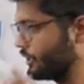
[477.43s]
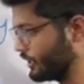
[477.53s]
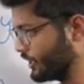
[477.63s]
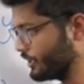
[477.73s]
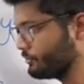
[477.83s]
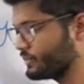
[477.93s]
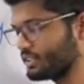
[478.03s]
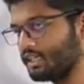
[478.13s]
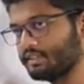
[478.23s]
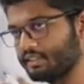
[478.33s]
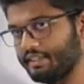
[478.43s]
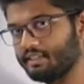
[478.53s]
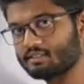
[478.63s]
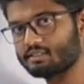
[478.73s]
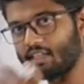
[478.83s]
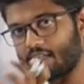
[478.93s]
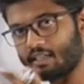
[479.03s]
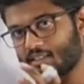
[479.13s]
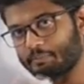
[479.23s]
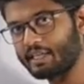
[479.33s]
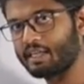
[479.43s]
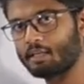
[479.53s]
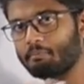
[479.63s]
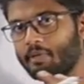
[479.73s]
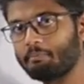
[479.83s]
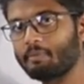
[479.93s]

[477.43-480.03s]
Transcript: Terms are the things that are separated by